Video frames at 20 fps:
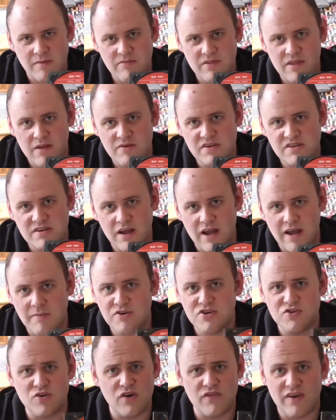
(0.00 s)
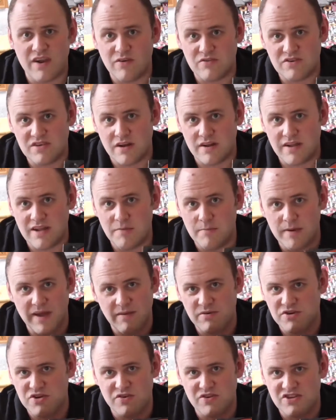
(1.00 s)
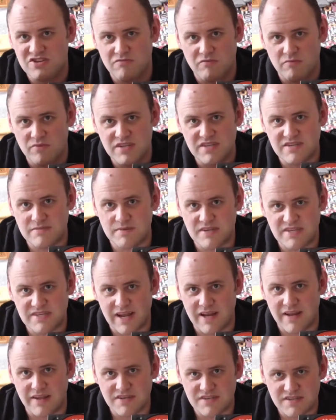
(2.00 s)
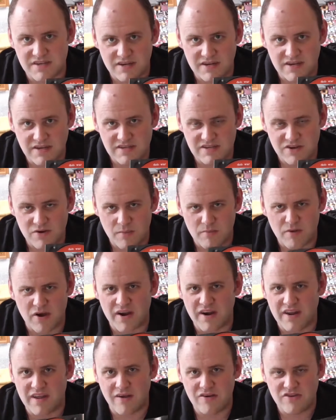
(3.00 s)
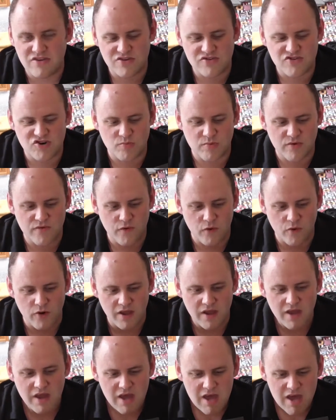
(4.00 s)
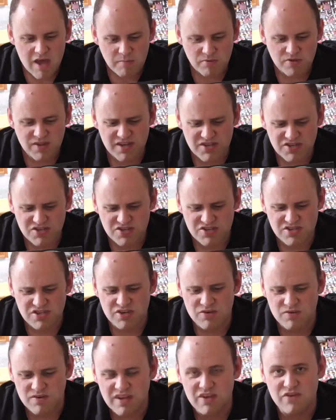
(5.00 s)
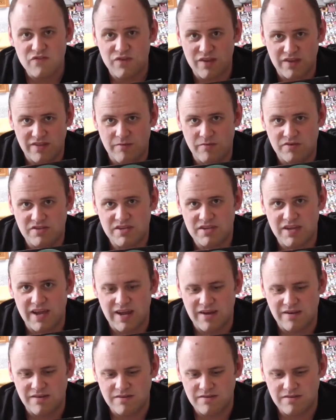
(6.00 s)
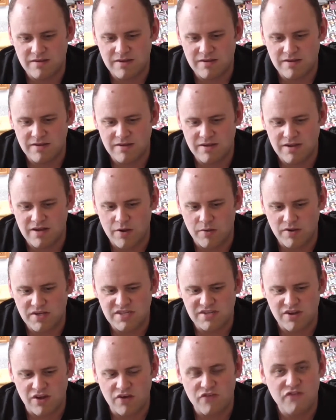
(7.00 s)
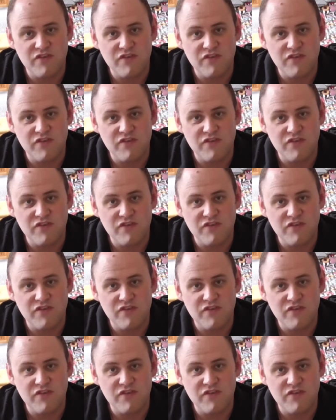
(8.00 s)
I'm sure if I looked on eBay, I'm sure someone would be selling CD2. I'm not going to go to the trouble for it. But that's just a unique thing that was, again, it's not